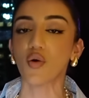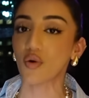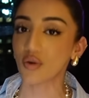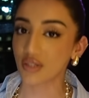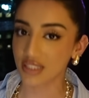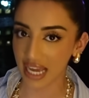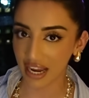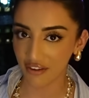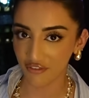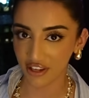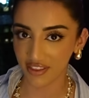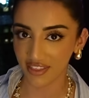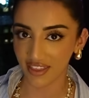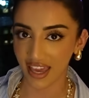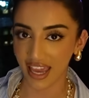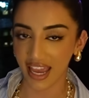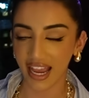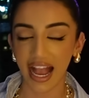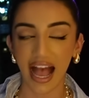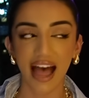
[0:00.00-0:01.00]
order
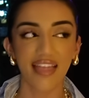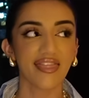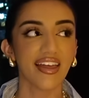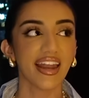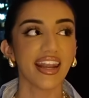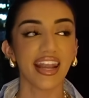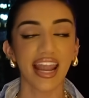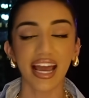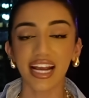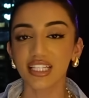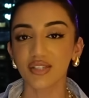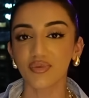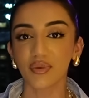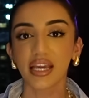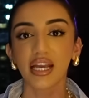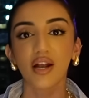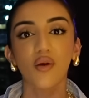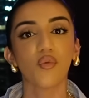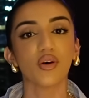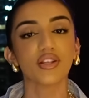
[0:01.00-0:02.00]
everything, and then next week,